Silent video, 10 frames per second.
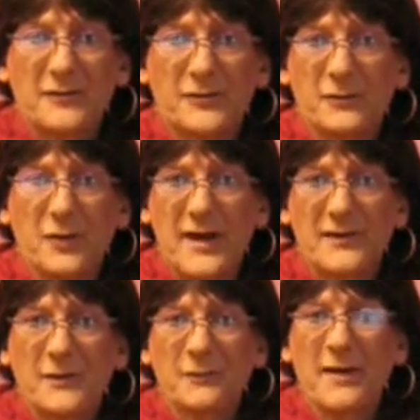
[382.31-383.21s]
Trudeau
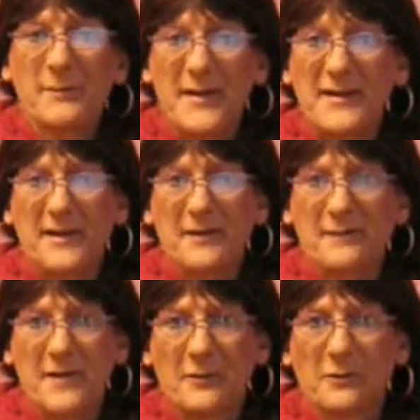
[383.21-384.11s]
had no right making it a
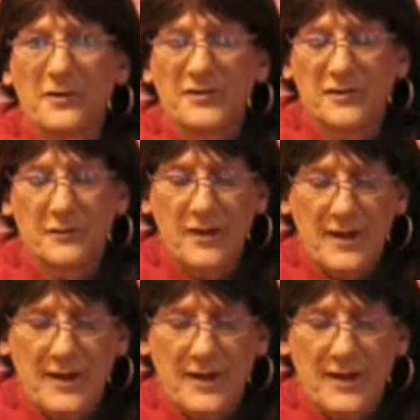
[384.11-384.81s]
federal issue.